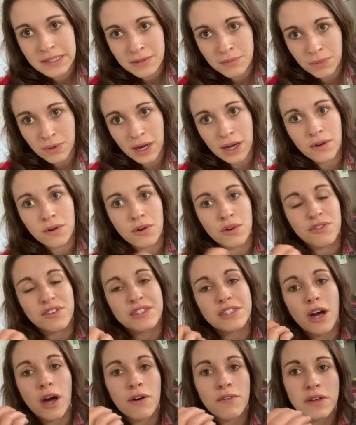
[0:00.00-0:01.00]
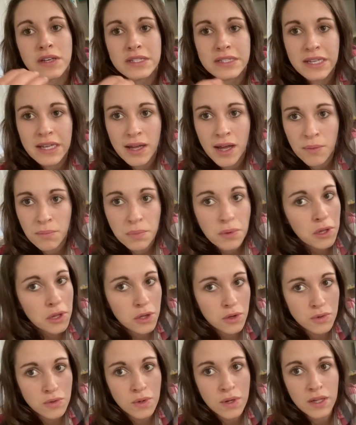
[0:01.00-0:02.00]
brown or if it's obviously a
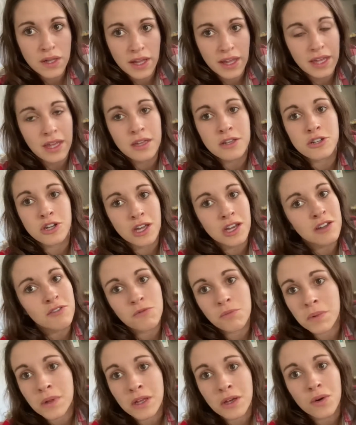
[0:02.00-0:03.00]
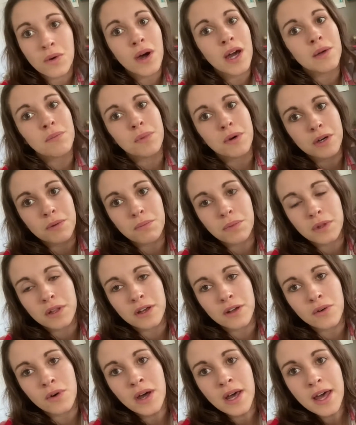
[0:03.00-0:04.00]
blue, like a shade of blue, I put
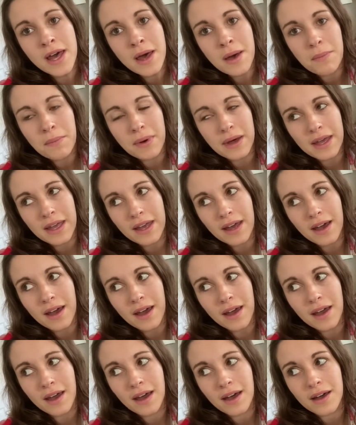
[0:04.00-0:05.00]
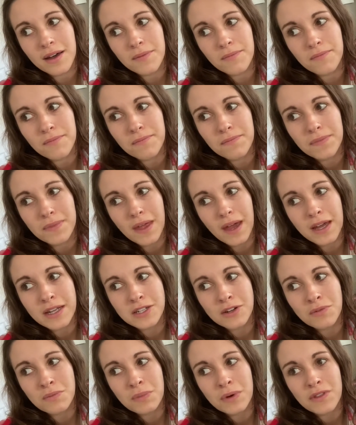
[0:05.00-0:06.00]
blue. But I
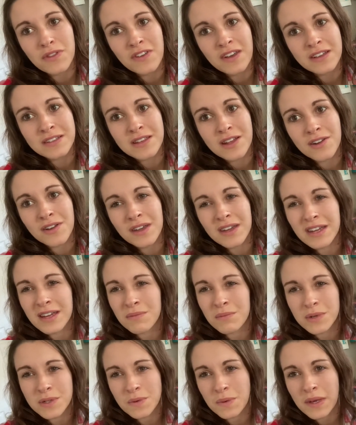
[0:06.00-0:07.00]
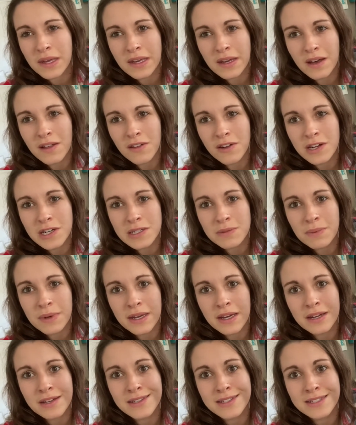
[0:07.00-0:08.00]
don't put things that are like in between colors
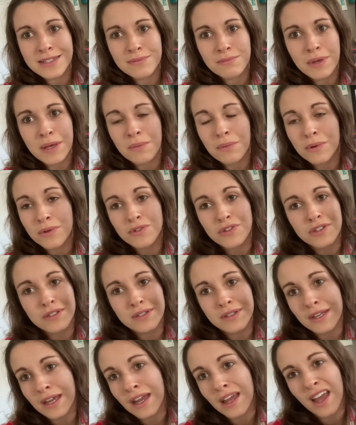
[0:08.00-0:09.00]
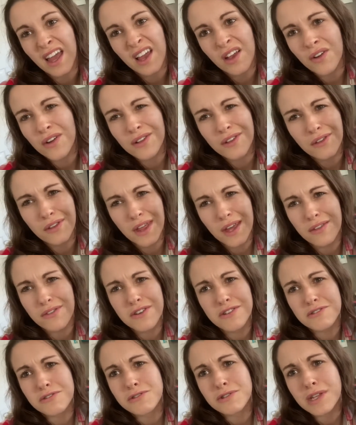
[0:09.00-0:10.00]
because people just get angry and they're like,
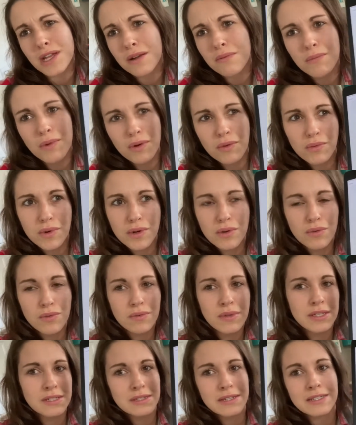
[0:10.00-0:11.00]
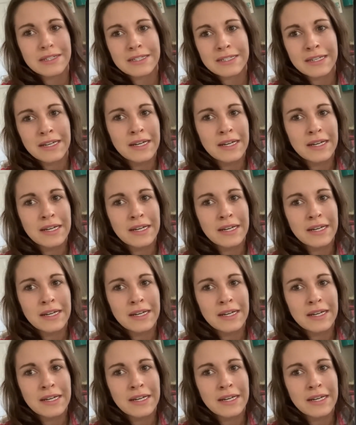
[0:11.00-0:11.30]
this isn't maroon, this is